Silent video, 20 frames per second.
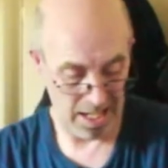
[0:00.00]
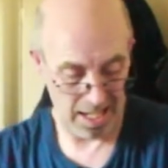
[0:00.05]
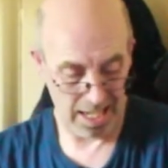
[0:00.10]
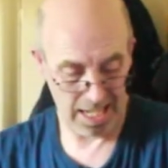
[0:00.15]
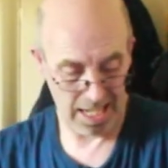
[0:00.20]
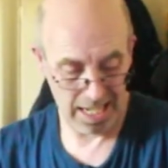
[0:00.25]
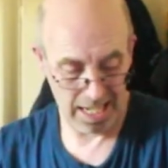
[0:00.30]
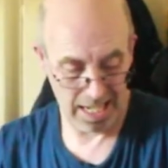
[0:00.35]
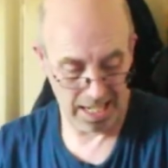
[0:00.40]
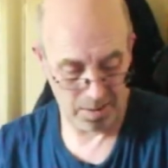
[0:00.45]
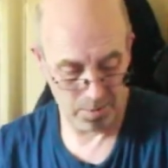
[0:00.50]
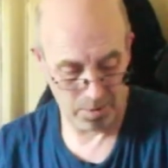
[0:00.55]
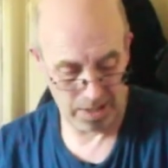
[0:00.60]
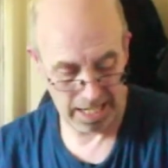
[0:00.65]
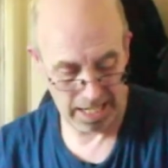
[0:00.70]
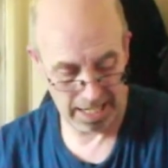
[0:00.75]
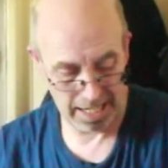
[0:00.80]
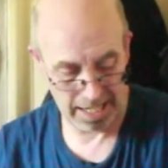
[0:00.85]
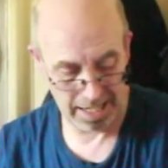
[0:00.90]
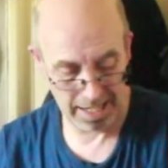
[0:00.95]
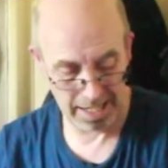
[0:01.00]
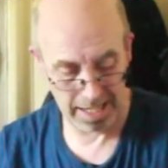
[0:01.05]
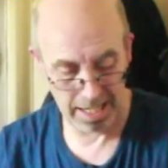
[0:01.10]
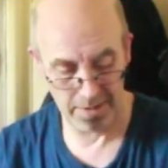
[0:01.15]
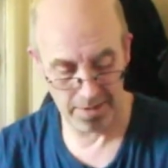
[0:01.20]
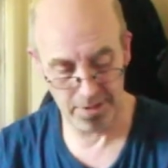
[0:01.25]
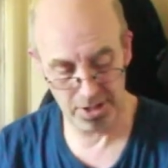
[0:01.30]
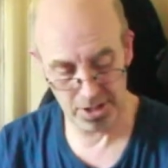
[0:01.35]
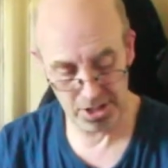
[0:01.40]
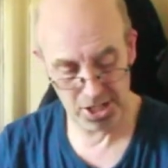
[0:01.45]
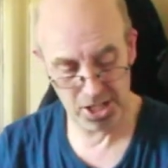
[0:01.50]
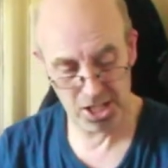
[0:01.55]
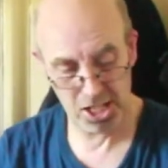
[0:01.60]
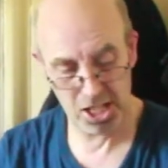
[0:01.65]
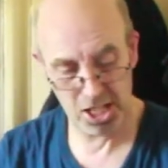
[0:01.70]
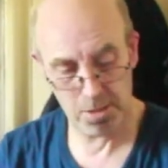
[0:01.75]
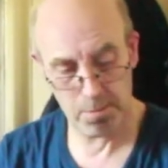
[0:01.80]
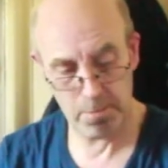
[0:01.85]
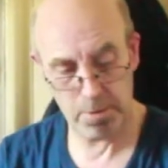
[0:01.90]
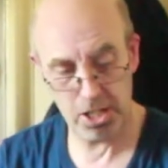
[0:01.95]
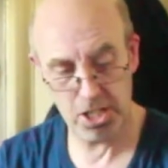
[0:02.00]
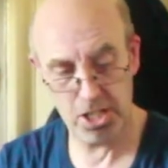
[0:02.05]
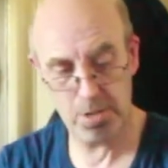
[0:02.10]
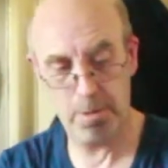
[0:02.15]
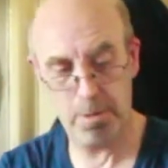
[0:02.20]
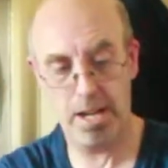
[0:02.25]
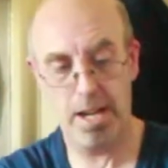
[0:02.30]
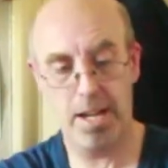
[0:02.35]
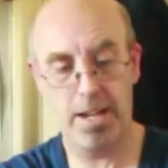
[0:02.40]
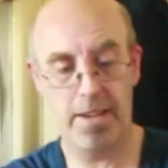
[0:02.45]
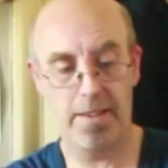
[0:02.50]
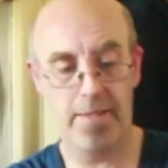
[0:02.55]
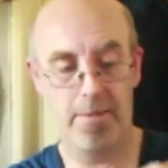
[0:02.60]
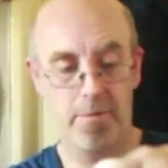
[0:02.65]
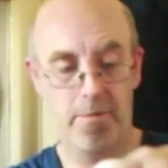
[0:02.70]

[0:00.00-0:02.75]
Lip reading: And we had another spaceman.